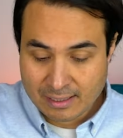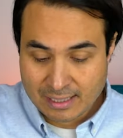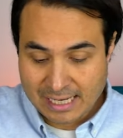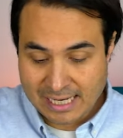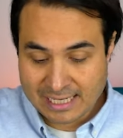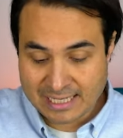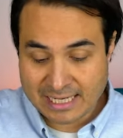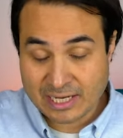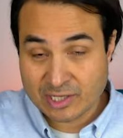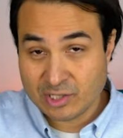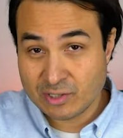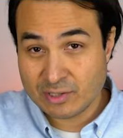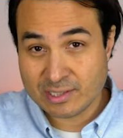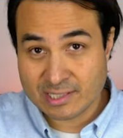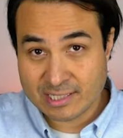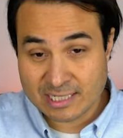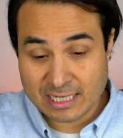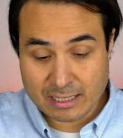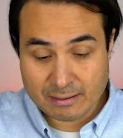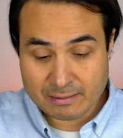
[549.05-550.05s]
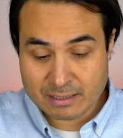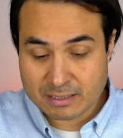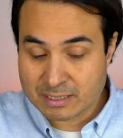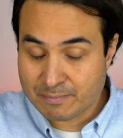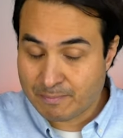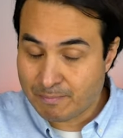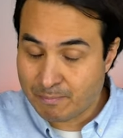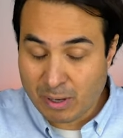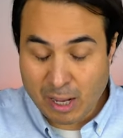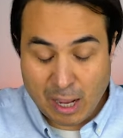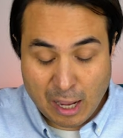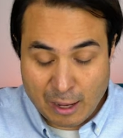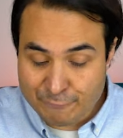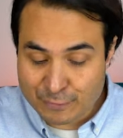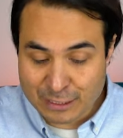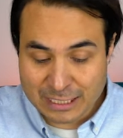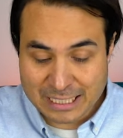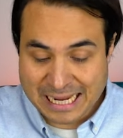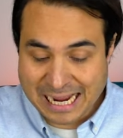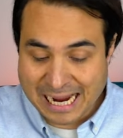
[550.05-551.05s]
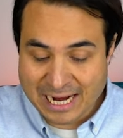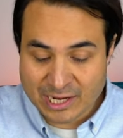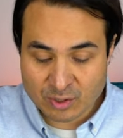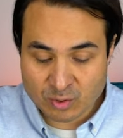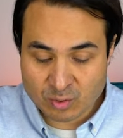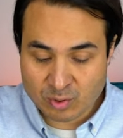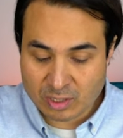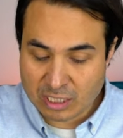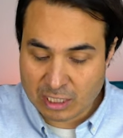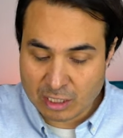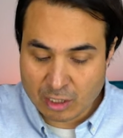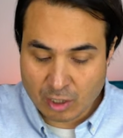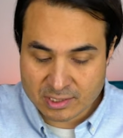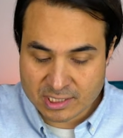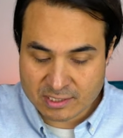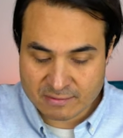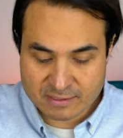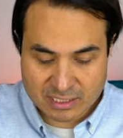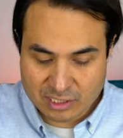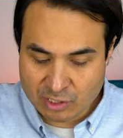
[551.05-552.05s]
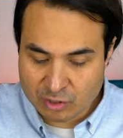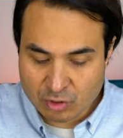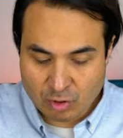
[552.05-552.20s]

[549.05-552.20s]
Again, you can see it's perfectly adequate. Lots of, you're